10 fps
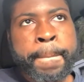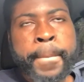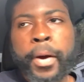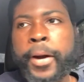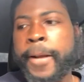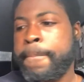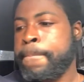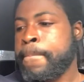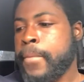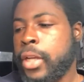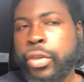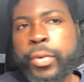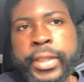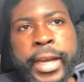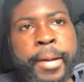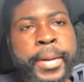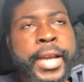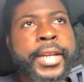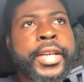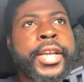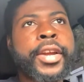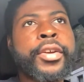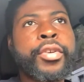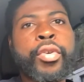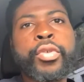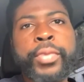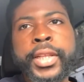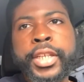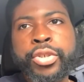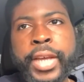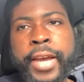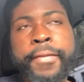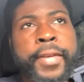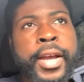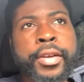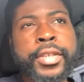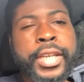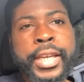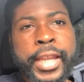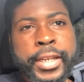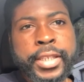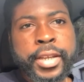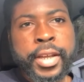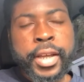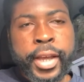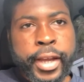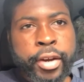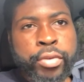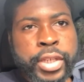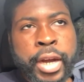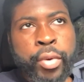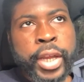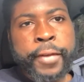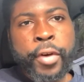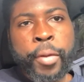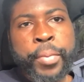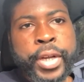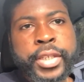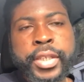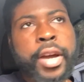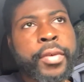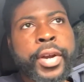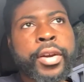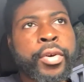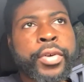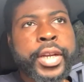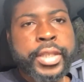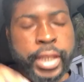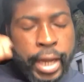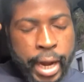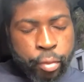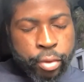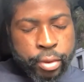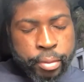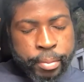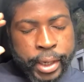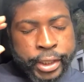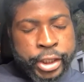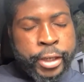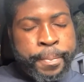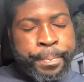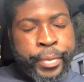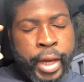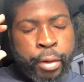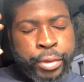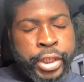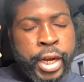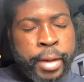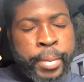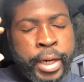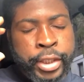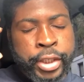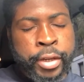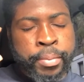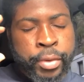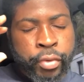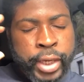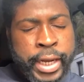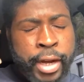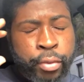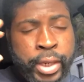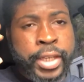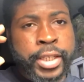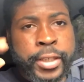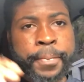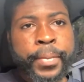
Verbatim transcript: All right. So with that, I'm going to end it here. Lord willing, this was edifying unto the elect. In closing, I want to give all praises, honor, and glory to Yahweh, Bahashem, Shai, Bahashem, Ruach HaKodesh.